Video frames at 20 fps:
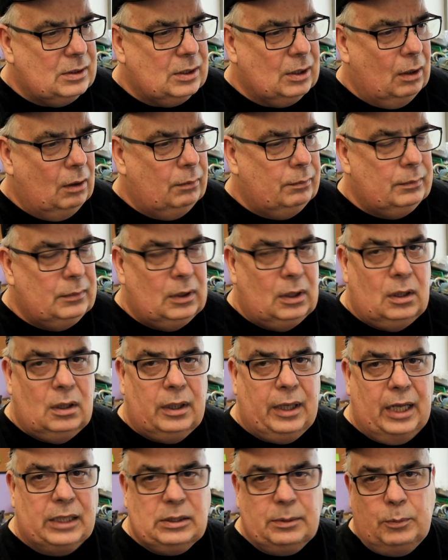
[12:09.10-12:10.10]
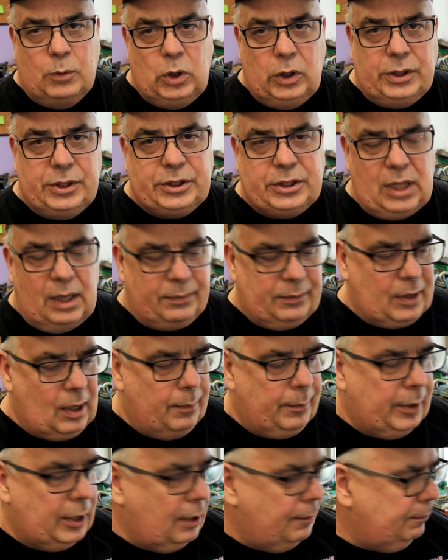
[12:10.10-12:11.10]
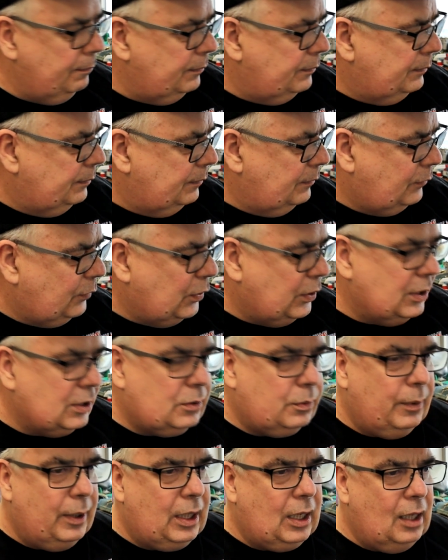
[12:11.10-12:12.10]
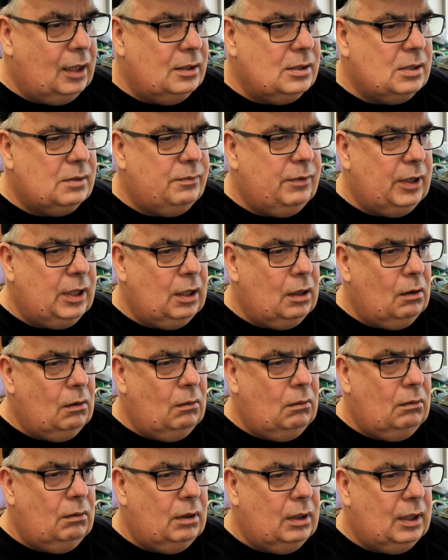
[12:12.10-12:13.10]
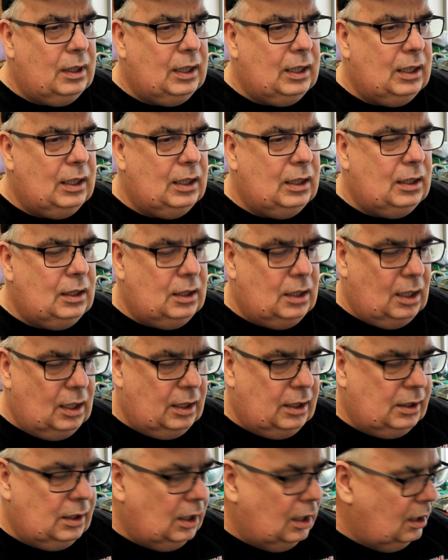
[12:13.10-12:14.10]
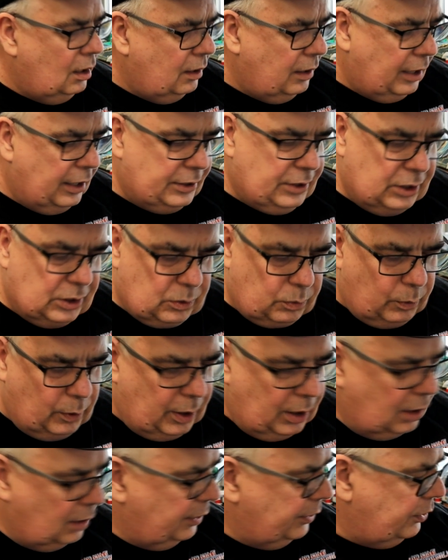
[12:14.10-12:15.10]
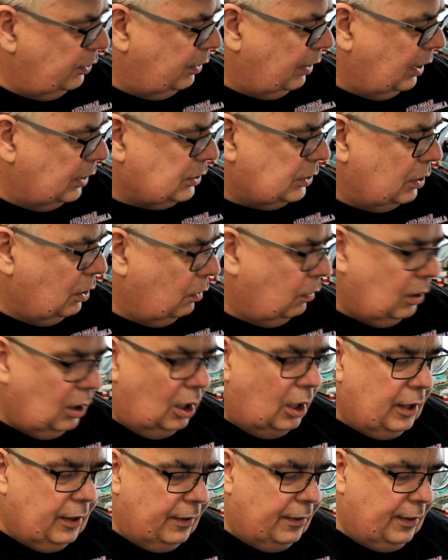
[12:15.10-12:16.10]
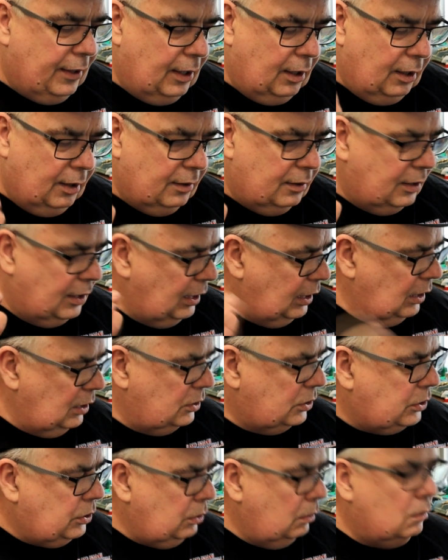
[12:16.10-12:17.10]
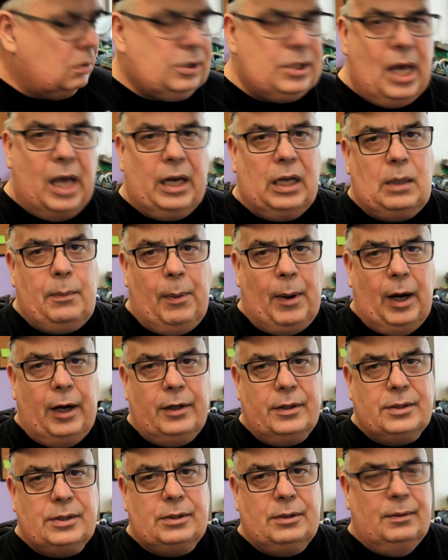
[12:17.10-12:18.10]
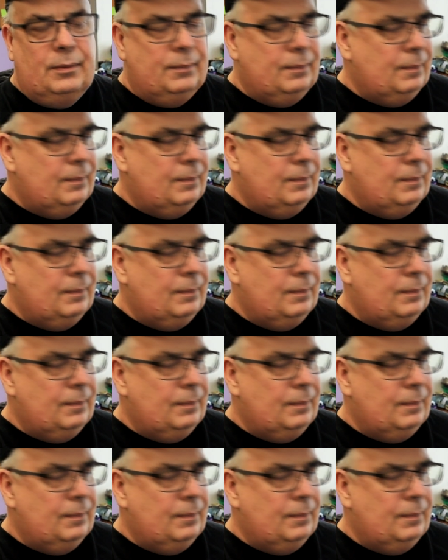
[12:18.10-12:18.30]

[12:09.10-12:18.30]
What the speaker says: So, got some cool stuff coming up for this weekend's video, and I just wanted to let you guys know these 2 Sonic parts